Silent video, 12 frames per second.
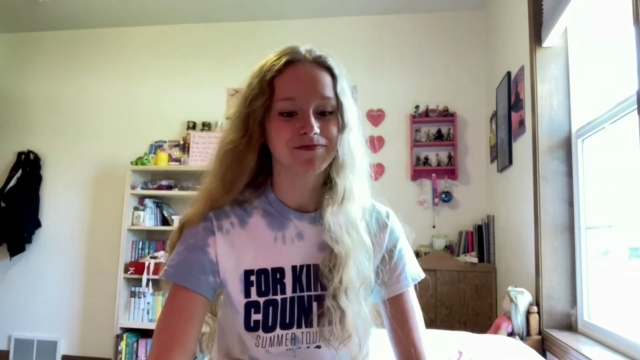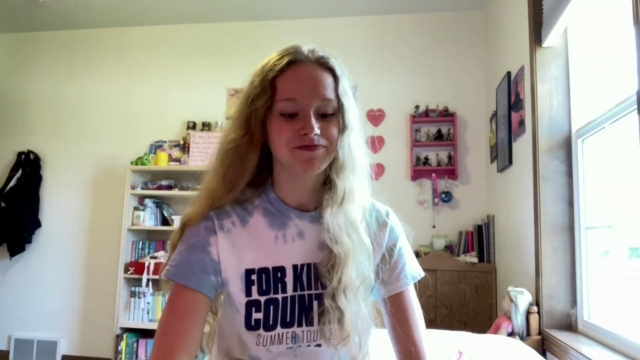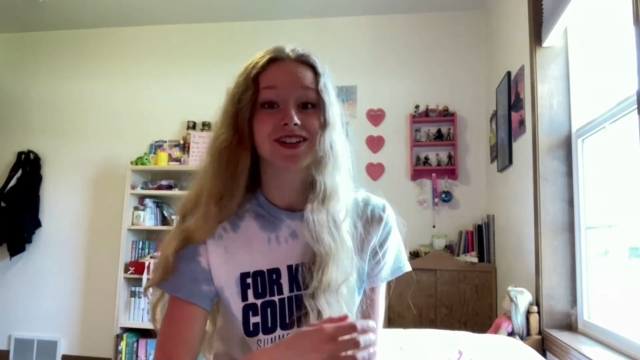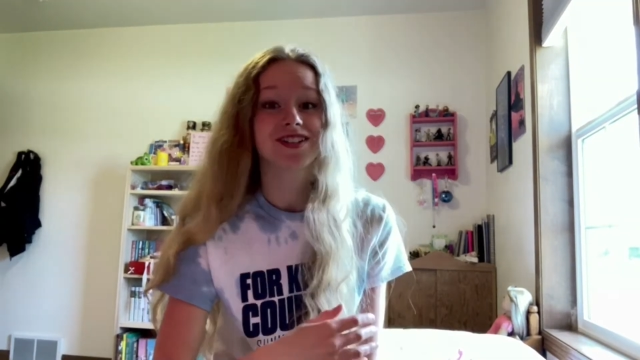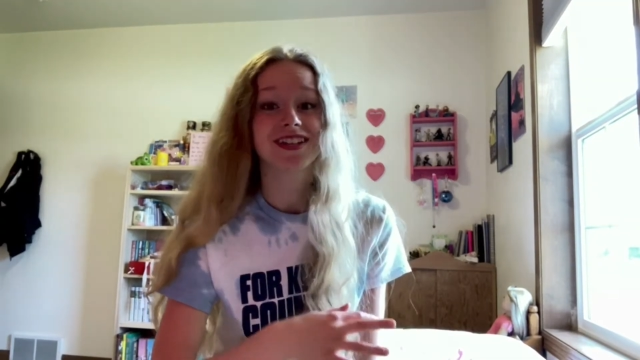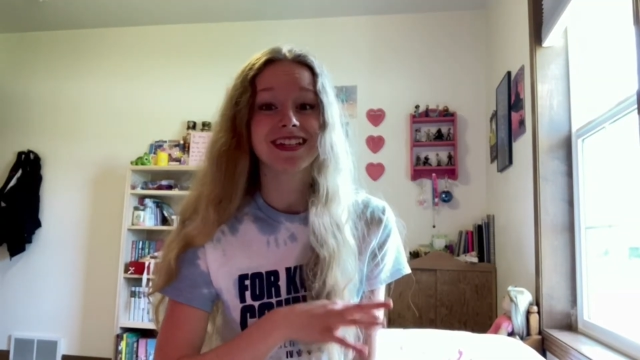
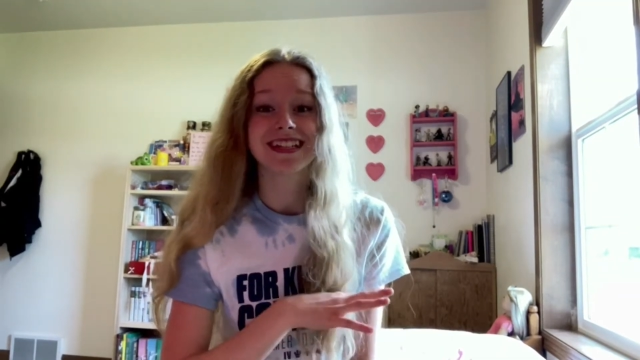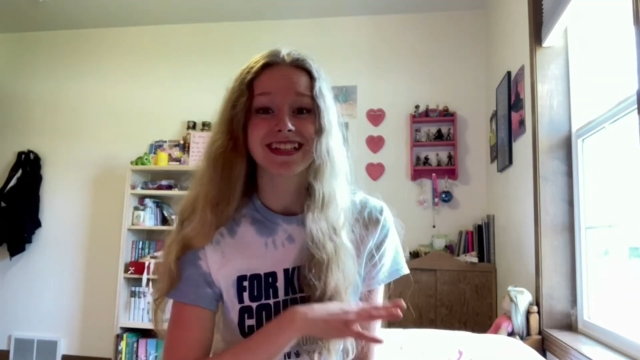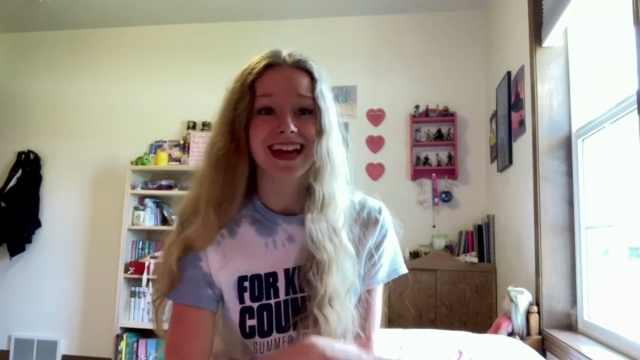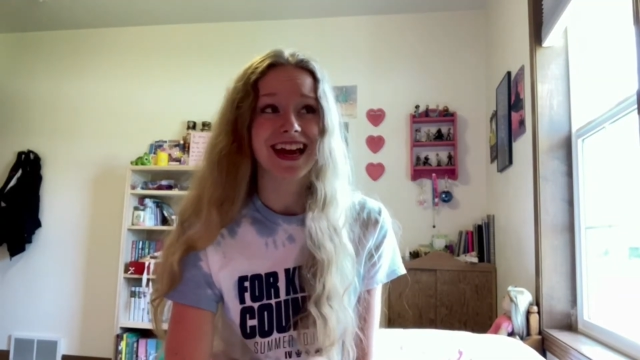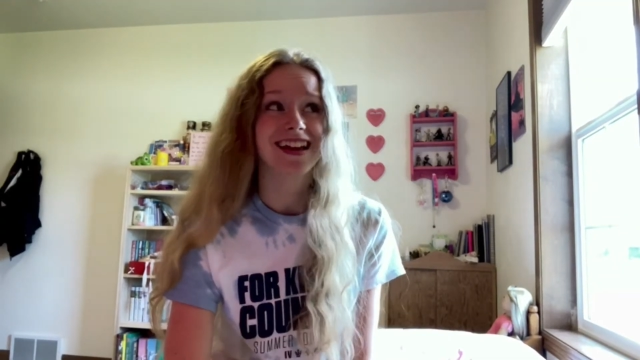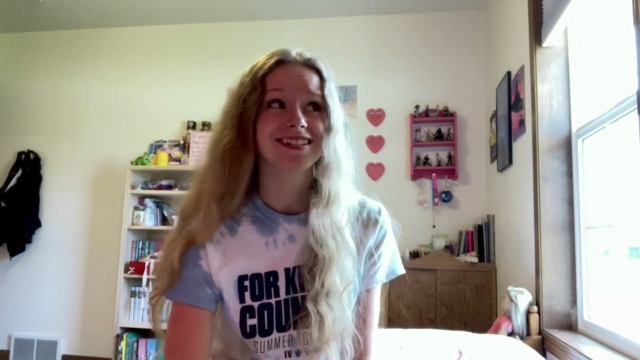Actually
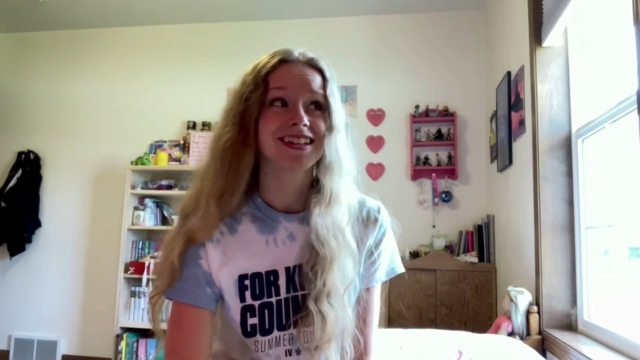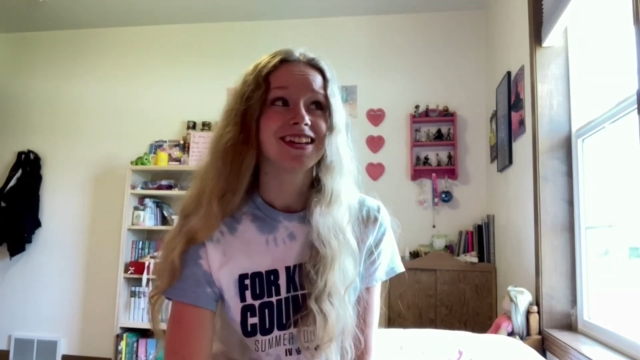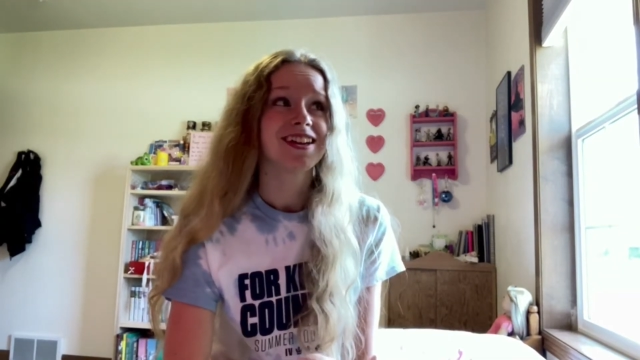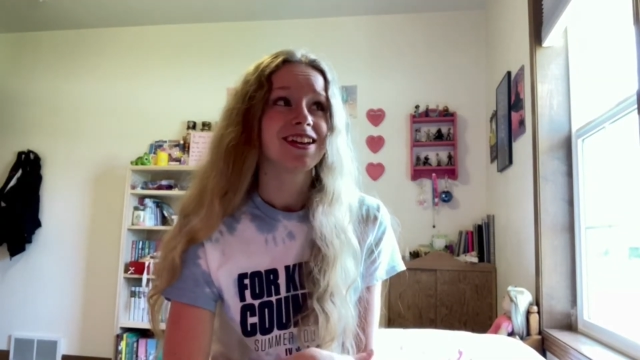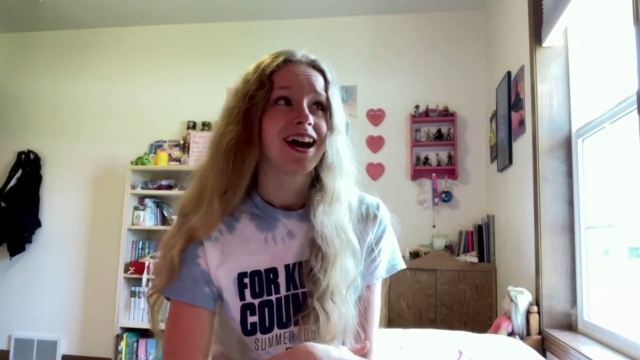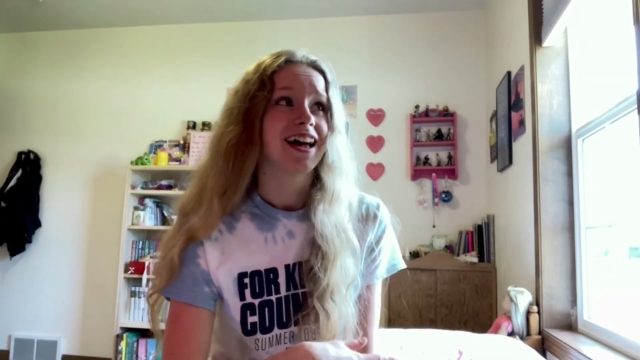delayed
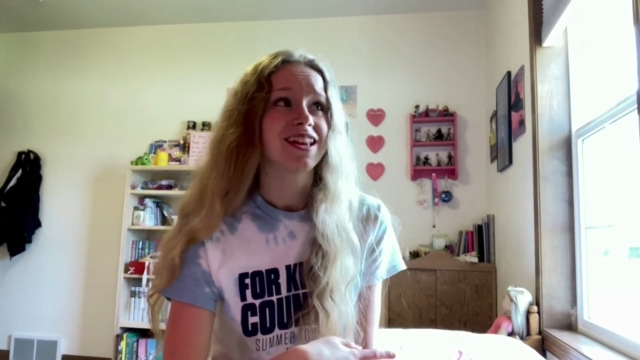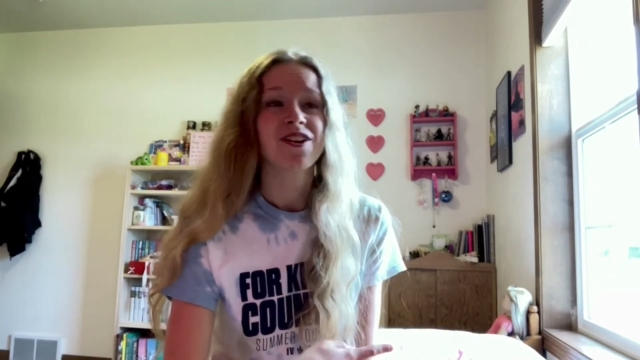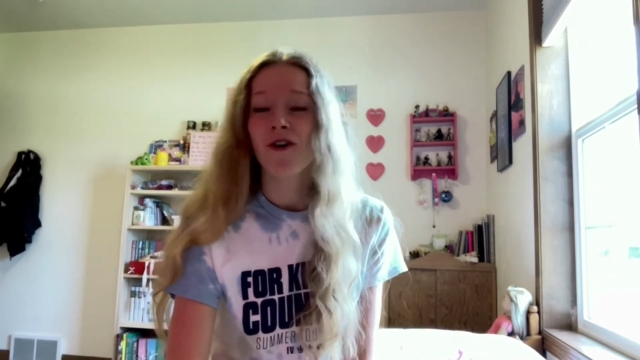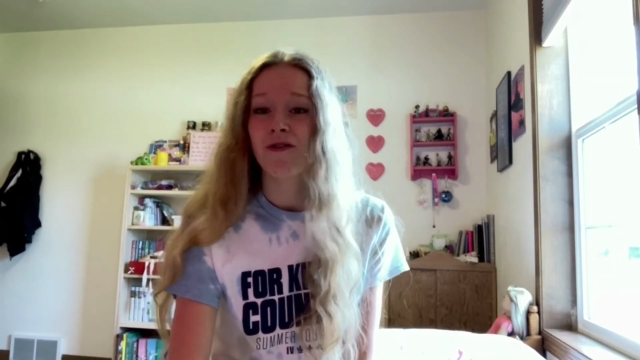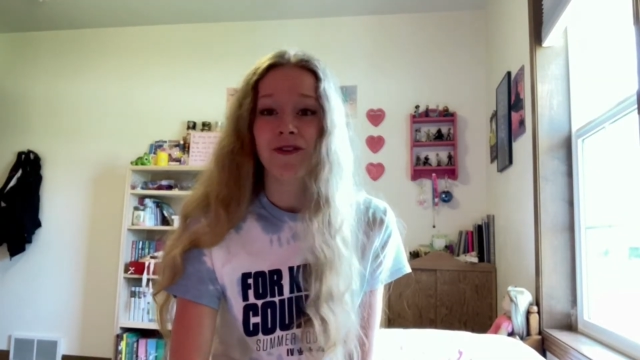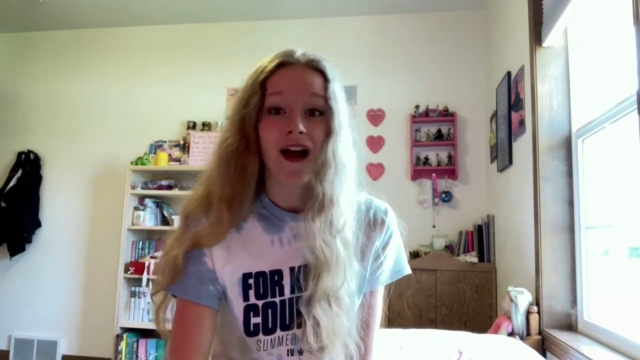I think
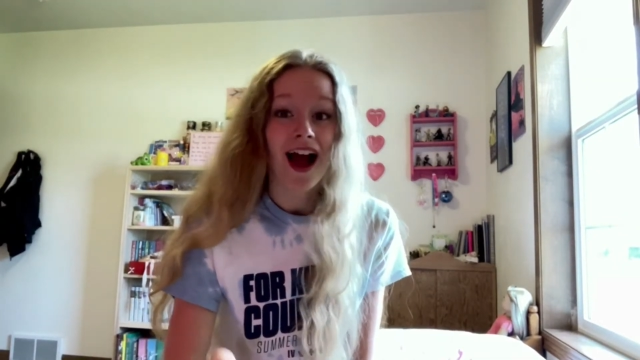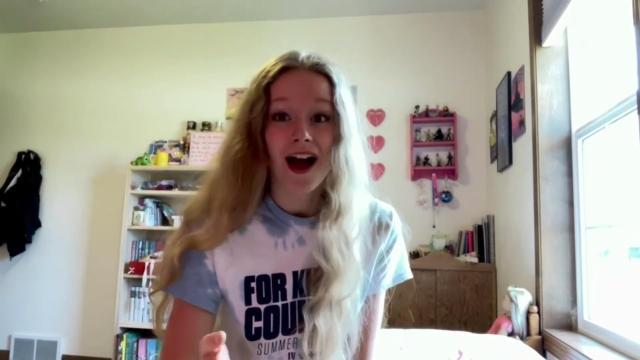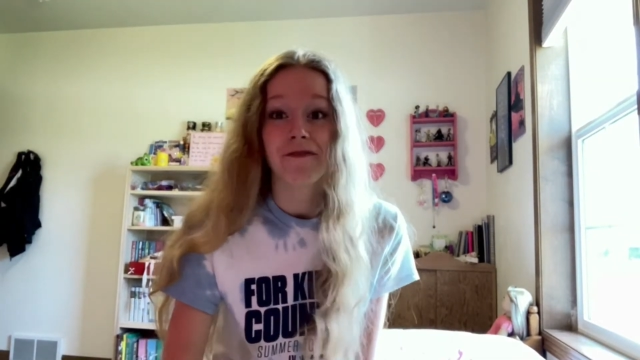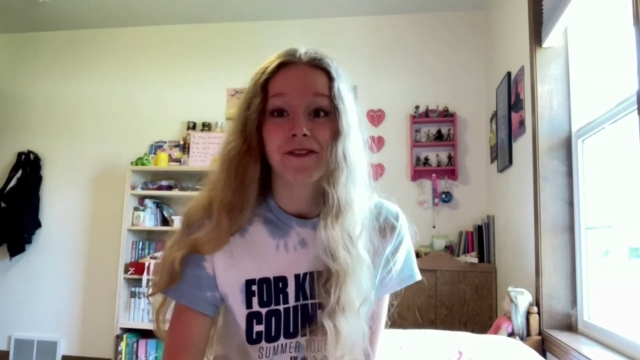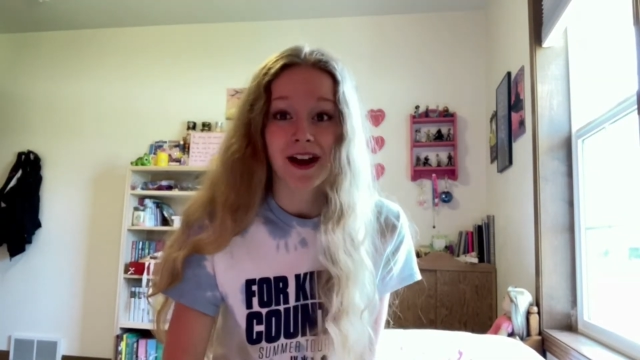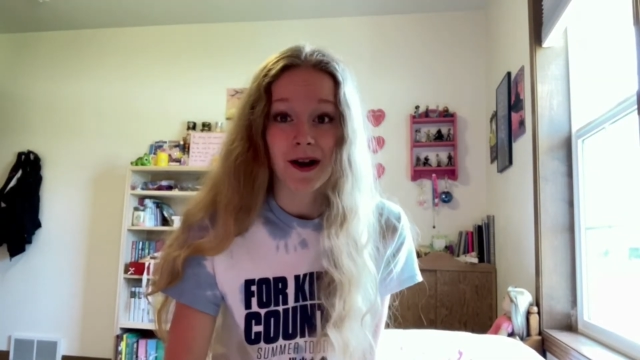over a
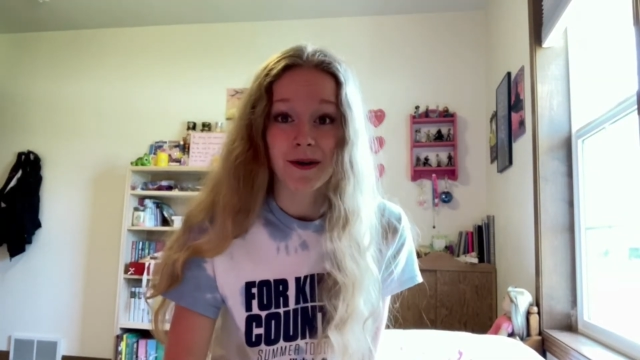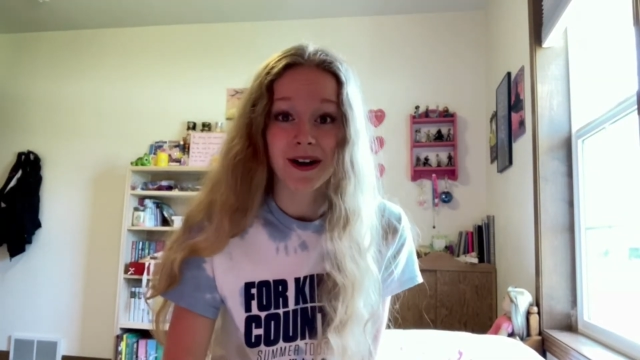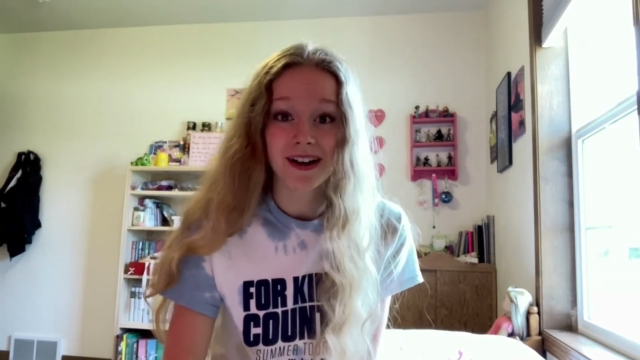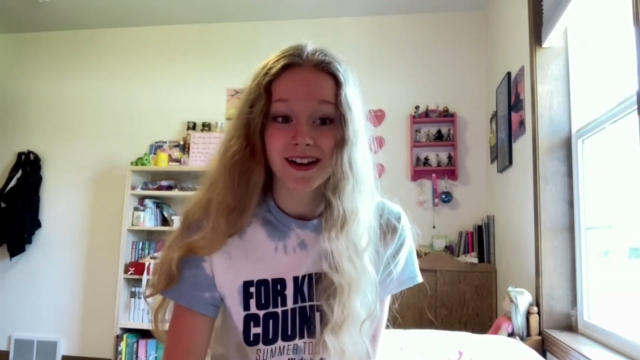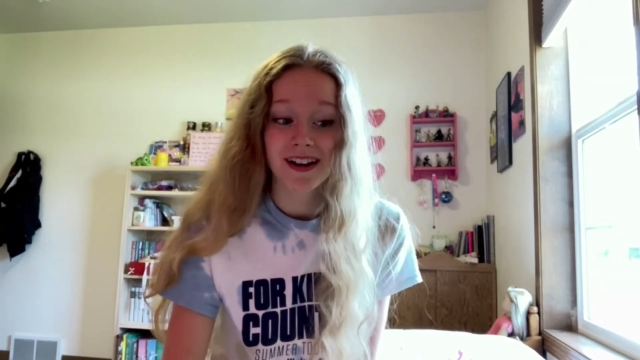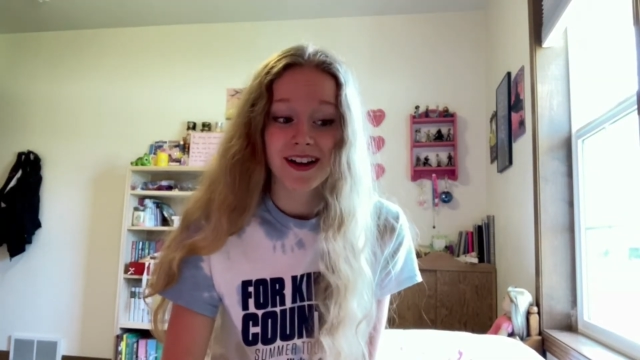half an
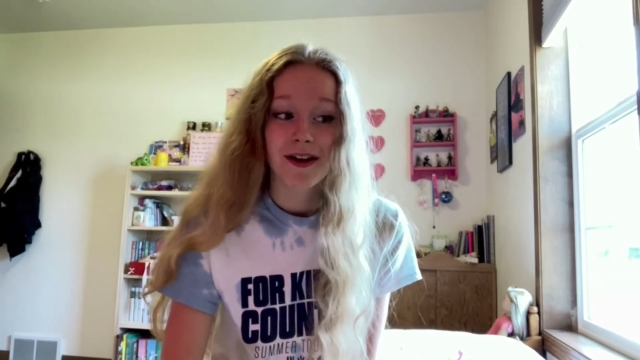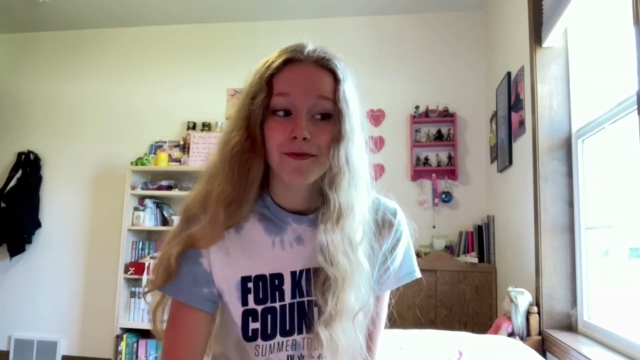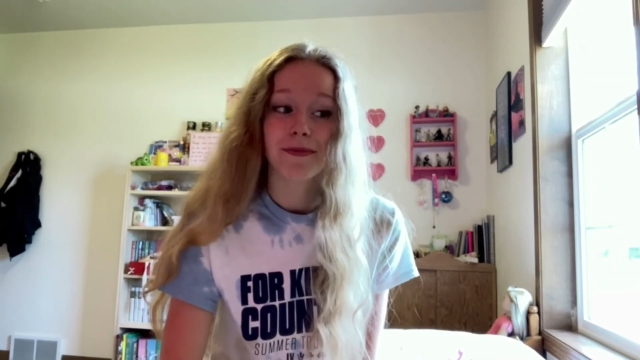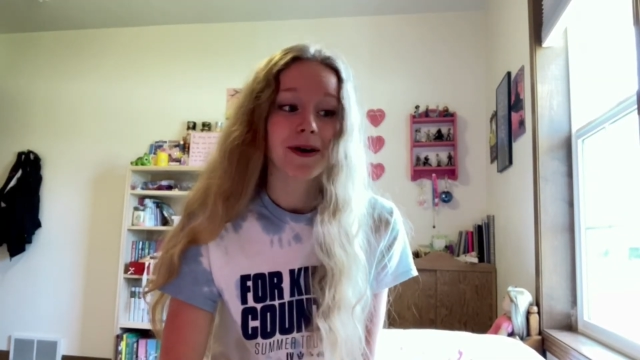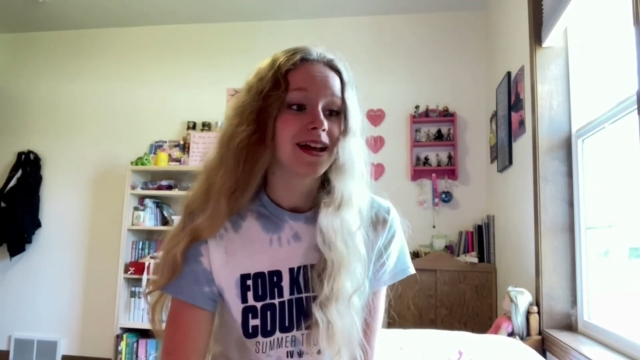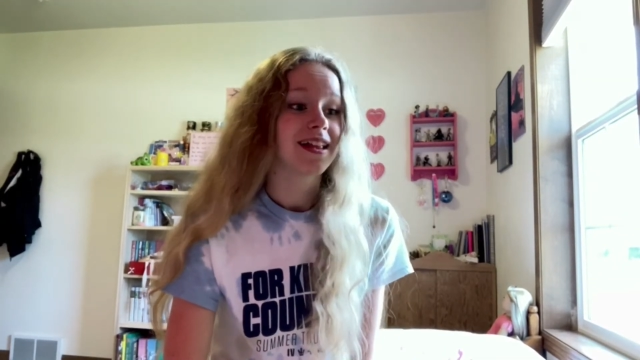hour
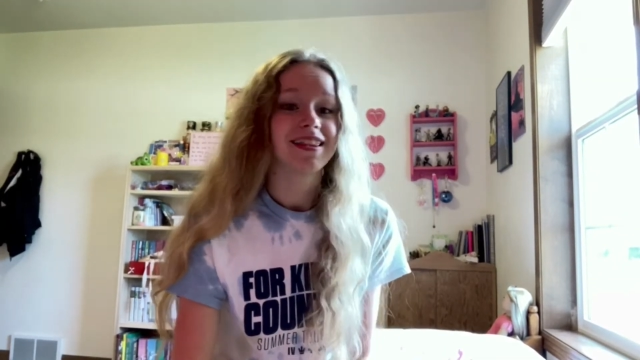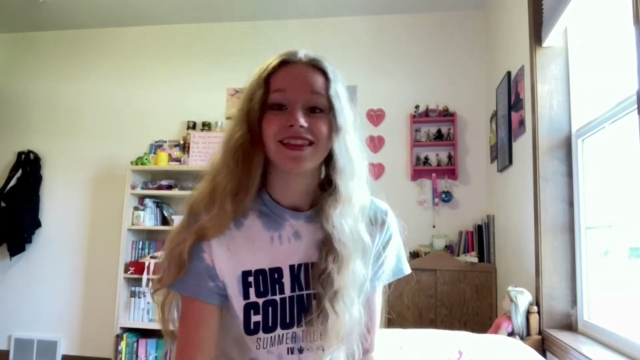but